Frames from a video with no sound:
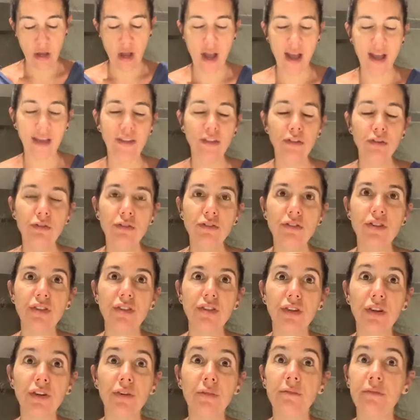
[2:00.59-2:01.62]
I use the
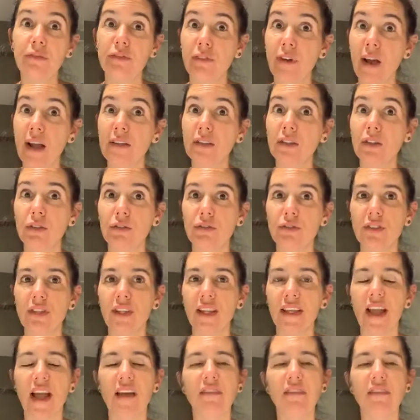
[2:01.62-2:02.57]
term friend loosely.